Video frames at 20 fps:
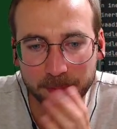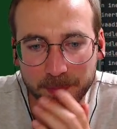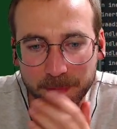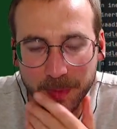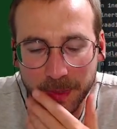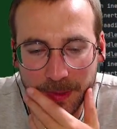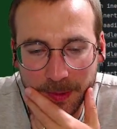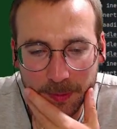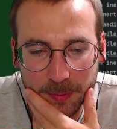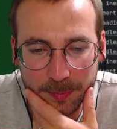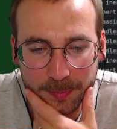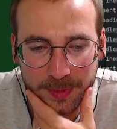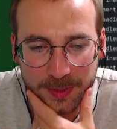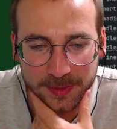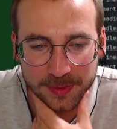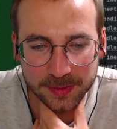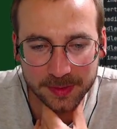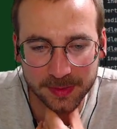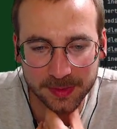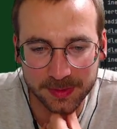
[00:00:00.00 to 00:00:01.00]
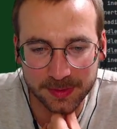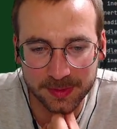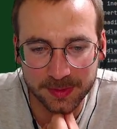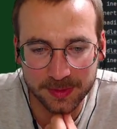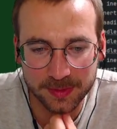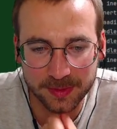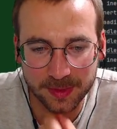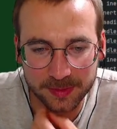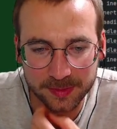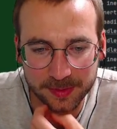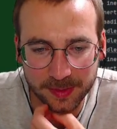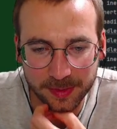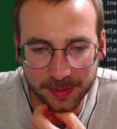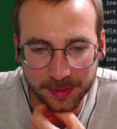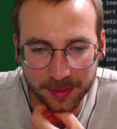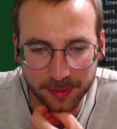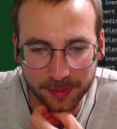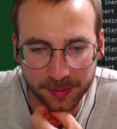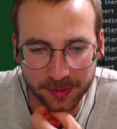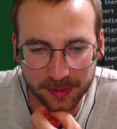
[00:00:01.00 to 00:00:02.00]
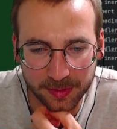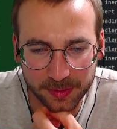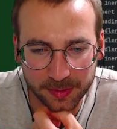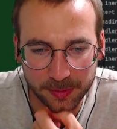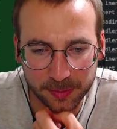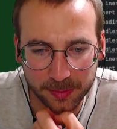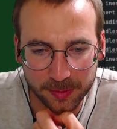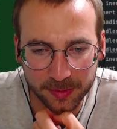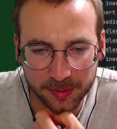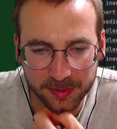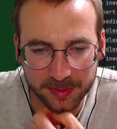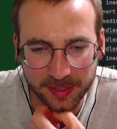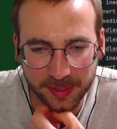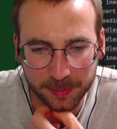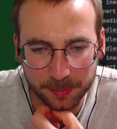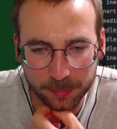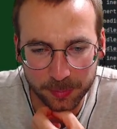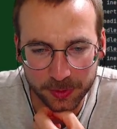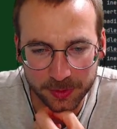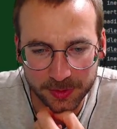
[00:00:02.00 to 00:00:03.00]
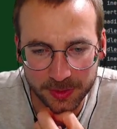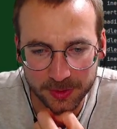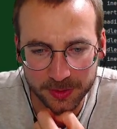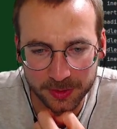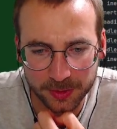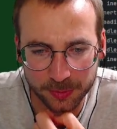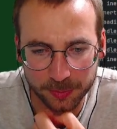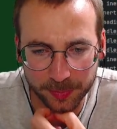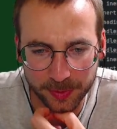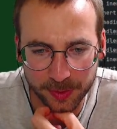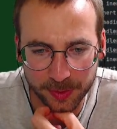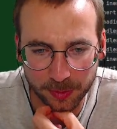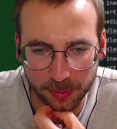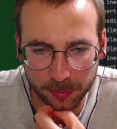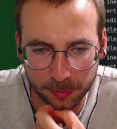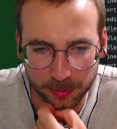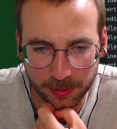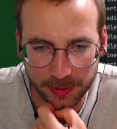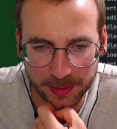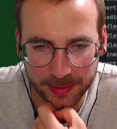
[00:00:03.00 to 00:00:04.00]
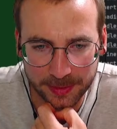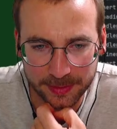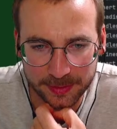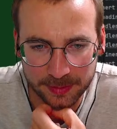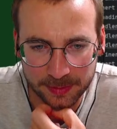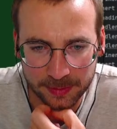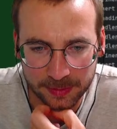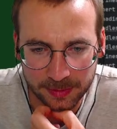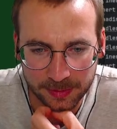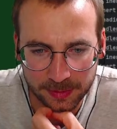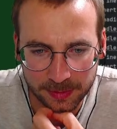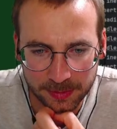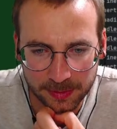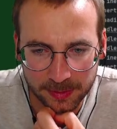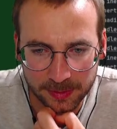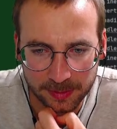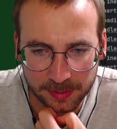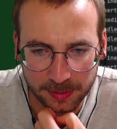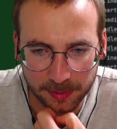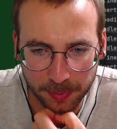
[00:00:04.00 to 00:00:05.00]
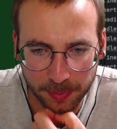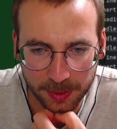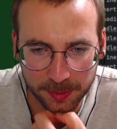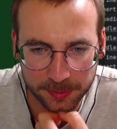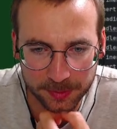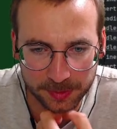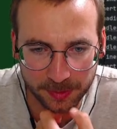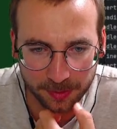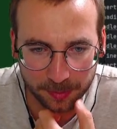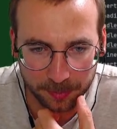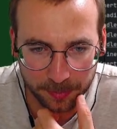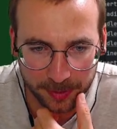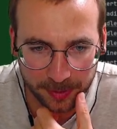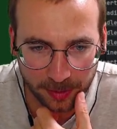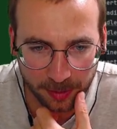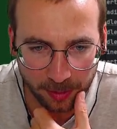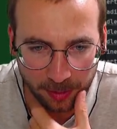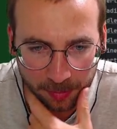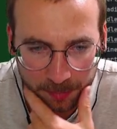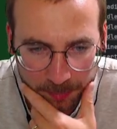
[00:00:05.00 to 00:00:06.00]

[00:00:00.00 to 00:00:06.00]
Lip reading: parameter does anything good. The temperature should be all right, about in the middle.